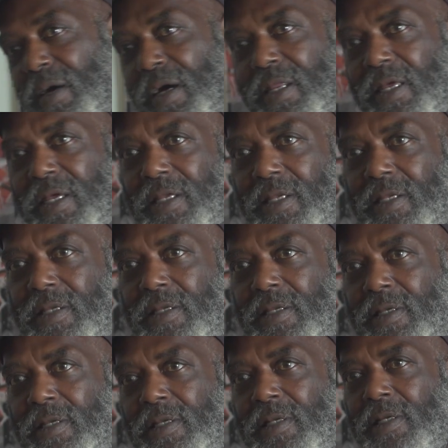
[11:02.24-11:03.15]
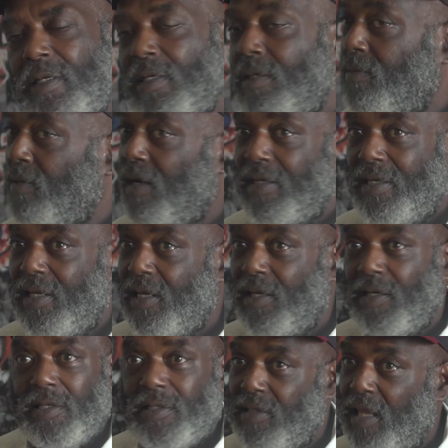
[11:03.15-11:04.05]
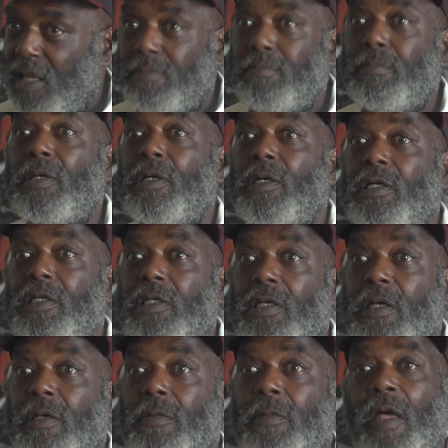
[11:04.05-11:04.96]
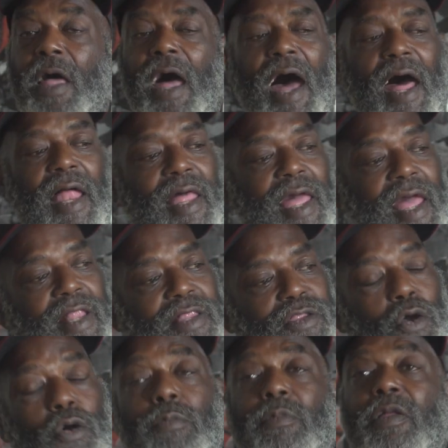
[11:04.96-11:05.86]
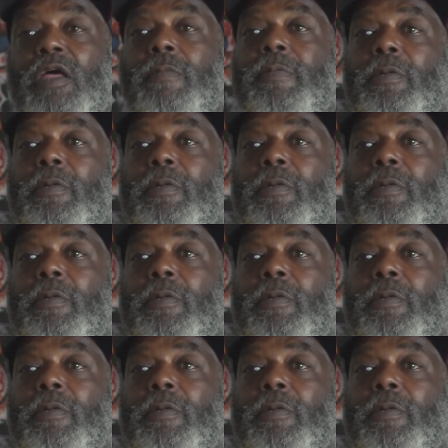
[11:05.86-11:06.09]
by that. Right now, that's bullshit. I had too many